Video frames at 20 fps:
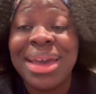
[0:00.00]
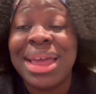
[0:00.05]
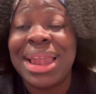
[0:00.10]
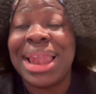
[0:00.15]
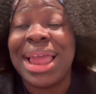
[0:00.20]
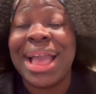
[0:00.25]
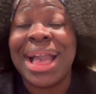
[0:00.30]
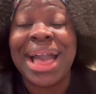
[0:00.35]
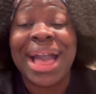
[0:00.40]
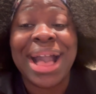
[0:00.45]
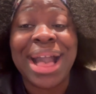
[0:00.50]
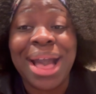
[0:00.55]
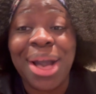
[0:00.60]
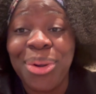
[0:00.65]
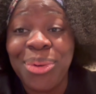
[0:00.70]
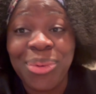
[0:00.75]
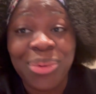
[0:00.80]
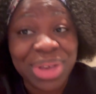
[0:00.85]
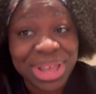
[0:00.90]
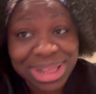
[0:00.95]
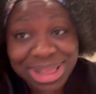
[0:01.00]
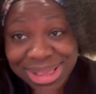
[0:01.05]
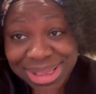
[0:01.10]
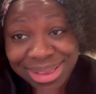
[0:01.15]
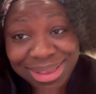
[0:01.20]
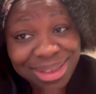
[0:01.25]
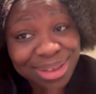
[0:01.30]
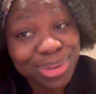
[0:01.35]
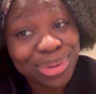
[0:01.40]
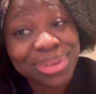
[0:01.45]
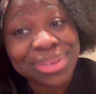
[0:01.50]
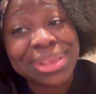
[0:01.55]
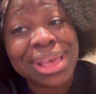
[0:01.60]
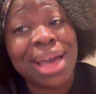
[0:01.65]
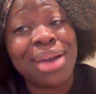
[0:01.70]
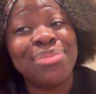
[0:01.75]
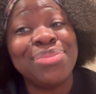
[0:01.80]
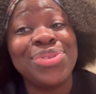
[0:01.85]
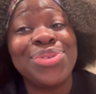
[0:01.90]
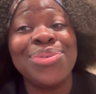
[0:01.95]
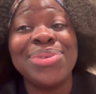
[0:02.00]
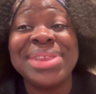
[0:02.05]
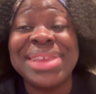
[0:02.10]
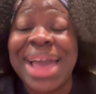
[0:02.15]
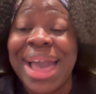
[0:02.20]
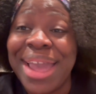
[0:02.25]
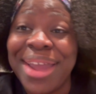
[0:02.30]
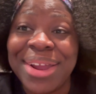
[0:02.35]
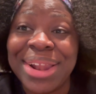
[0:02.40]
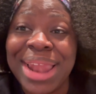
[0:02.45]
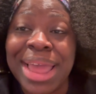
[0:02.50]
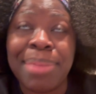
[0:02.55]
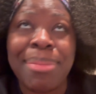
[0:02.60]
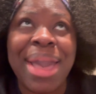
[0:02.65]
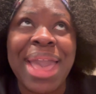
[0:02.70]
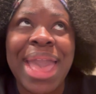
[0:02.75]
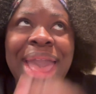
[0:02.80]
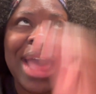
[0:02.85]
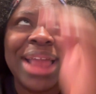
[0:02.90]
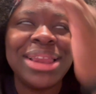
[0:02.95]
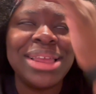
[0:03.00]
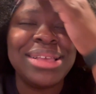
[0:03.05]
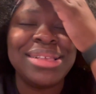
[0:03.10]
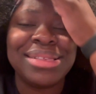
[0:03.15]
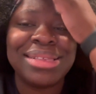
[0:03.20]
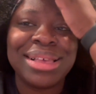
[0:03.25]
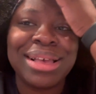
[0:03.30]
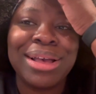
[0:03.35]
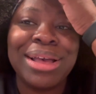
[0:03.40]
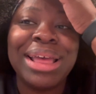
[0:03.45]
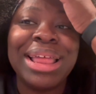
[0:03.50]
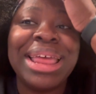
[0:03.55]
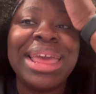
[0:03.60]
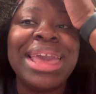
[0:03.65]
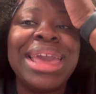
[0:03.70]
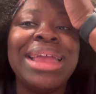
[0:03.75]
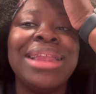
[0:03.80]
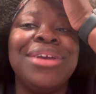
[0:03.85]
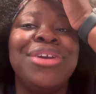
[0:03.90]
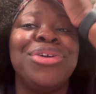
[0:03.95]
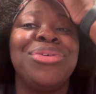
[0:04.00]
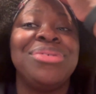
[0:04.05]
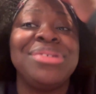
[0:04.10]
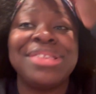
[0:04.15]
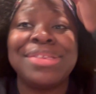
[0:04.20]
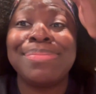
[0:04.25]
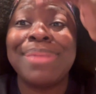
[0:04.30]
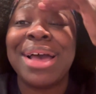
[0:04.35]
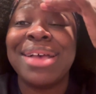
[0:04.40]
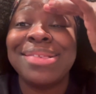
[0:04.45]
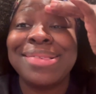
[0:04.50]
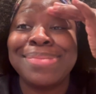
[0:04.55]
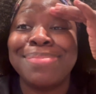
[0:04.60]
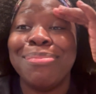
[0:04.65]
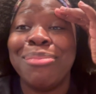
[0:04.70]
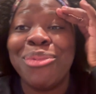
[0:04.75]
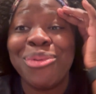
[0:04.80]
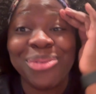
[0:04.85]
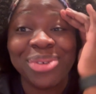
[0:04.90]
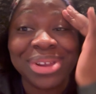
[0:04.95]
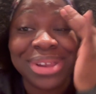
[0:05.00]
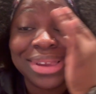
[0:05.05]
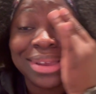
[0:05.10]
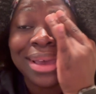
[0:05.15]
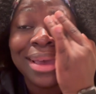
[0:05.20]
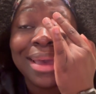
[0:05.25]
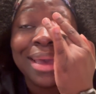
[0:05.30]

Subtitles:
Like, I can't wait because I'm so tired. Like, my head is in Christmas mode.